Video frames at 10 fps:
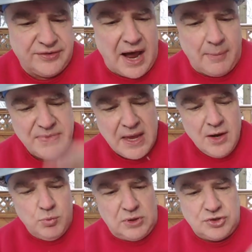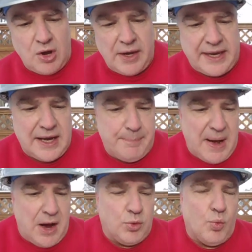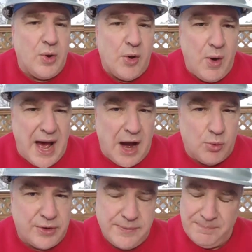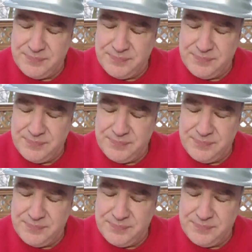Now, we're talking about Will Howard.